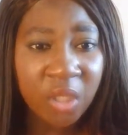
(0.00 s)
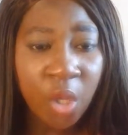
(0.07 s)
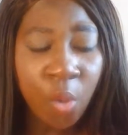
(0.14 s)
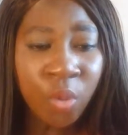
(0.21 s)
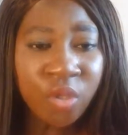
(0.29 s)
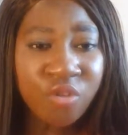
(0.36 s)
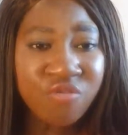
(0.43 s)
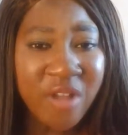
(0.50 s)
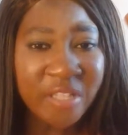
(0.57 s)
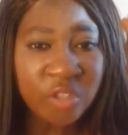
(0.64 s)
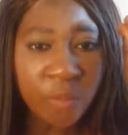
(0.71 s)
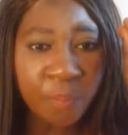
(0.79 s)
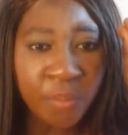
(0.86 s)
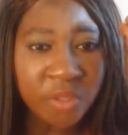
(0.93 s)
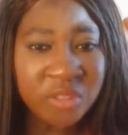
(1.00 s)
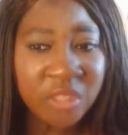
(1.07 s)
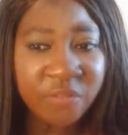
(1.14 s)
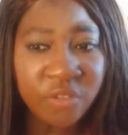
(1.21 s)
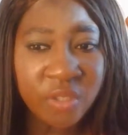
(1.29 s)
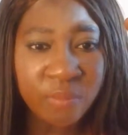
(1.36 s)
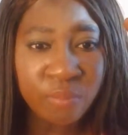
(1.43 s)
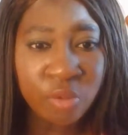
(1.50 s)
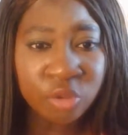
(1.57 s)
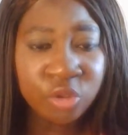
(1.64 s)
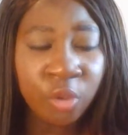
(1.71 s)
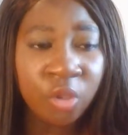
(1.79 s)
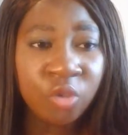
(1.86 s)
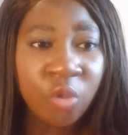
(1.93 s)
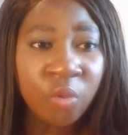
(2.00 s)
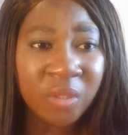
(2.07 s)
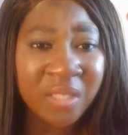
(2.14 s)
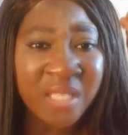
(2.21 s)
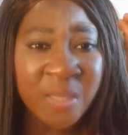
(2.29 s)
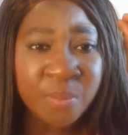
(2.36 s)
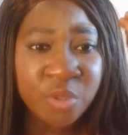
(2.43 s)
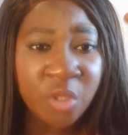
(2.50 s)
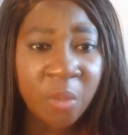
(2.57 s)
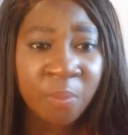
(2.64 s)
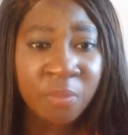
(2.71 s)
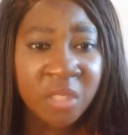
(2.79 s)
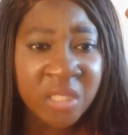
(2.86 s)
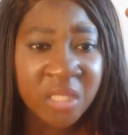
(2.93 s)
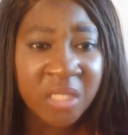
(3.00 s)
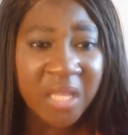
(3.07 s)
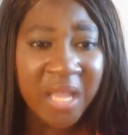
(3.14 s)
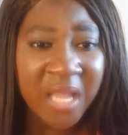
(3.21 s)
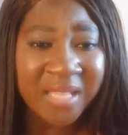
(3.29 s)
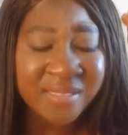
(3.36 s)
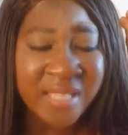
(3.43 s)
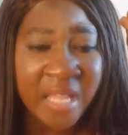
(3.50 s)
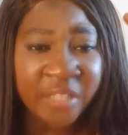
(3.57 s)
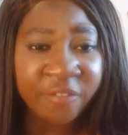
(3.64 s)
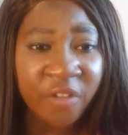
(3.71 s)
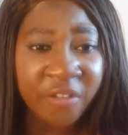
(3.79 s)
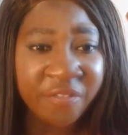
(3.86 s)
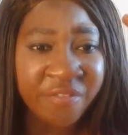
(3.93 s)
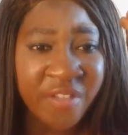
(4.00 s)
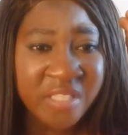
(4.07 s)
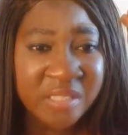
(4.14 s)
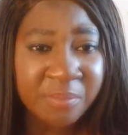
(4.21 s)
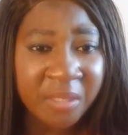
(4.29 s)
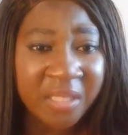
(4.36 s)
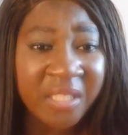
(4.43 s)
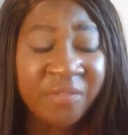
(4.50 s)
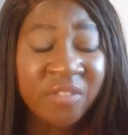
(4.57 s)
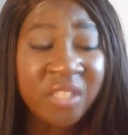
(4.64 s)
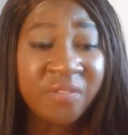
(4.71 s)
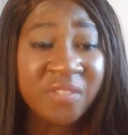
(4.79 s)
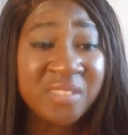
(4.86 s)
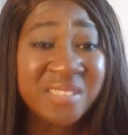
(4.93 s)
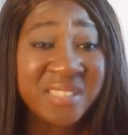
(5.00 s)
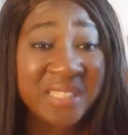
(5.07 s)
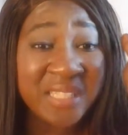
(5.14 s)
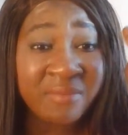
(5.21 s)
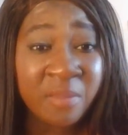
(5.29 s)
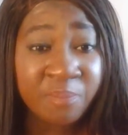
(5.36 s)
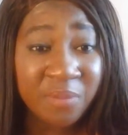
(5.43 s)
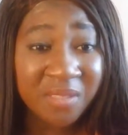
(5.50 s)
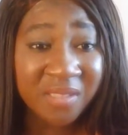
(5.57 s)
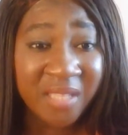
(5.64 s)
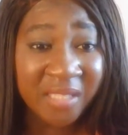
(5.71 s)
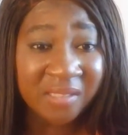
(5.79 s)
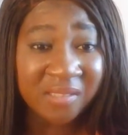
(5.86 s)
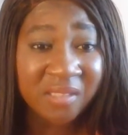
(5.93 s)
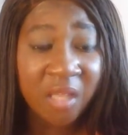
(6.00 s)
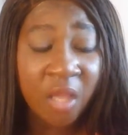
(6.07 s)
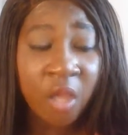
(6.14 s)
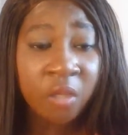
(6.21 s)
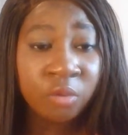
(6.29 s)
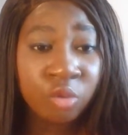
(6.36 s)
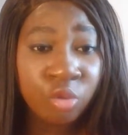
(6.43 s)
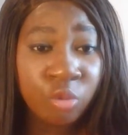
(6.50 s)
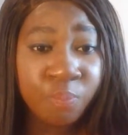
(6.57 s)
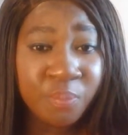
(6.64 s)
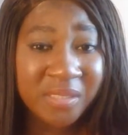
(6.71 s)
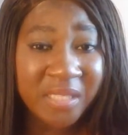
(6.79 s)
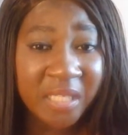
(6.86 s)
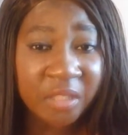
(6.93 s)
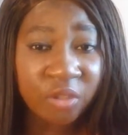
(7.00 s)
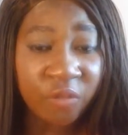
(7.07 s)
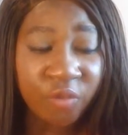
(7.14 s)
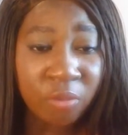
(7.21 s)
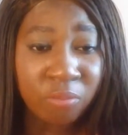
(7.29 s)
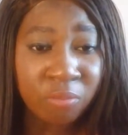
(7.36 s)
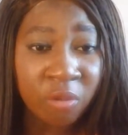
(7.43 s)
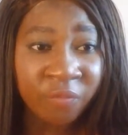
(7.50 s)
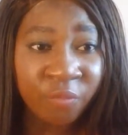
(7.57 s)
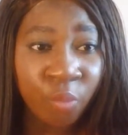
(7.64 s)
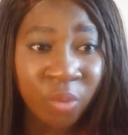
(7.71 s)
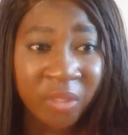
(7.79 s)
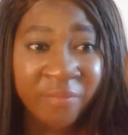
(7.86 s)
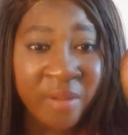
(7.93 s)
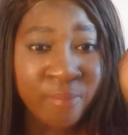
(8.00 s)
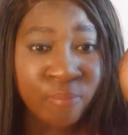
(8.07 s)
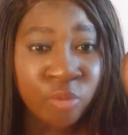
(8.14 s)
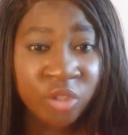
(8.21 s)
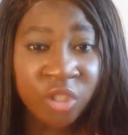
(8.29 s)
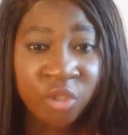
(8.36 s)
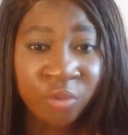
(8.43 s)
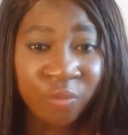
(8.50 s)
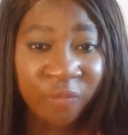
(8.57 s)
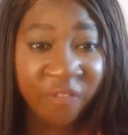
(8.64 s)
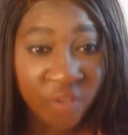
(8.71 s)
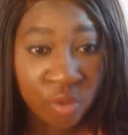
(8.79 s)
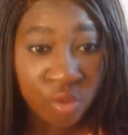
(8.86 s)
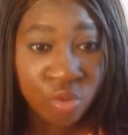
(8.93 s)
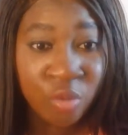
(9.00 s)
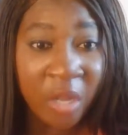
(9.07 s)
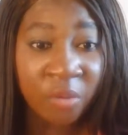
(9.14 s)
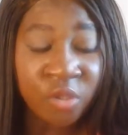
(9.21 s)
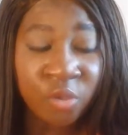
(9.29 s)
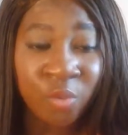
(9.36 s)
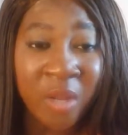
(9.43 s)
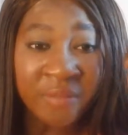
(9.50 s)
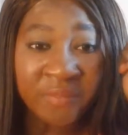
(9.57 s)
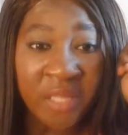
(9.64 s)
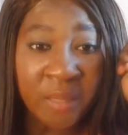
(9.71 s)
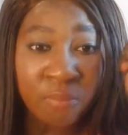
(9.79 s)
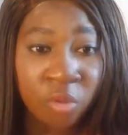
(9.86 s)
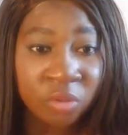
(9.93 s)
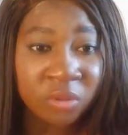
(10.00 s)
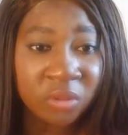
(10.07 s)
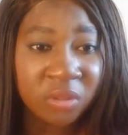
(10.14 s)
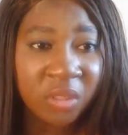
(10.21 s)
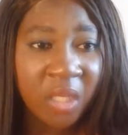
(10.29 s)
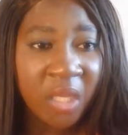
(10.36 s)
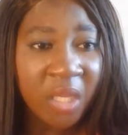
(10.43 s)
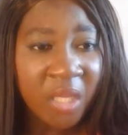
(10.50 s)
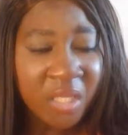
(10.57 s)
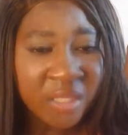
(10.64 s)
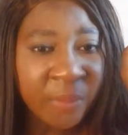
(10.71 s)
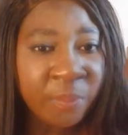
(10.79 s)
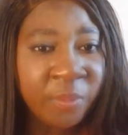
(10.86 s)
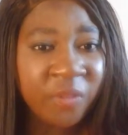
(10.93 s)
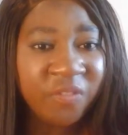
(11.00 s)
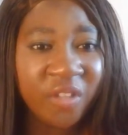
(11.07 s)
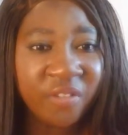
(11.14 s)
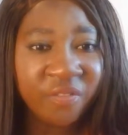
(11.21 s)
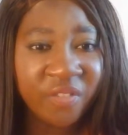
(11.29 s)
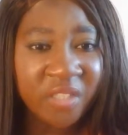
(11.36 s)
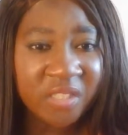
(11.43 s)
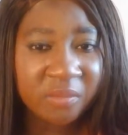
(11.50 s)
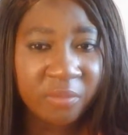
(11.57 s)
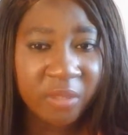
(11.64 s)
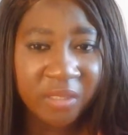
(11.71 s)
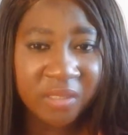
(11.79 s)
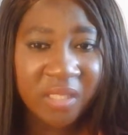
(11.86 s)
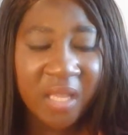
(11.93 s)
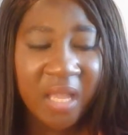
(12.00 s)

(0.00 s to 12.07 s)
When you write your budget for the month, you also keep some money aside for investment, even if it's 3%, 2% of whatever money you feel you are going to have that month. Keep it for investment.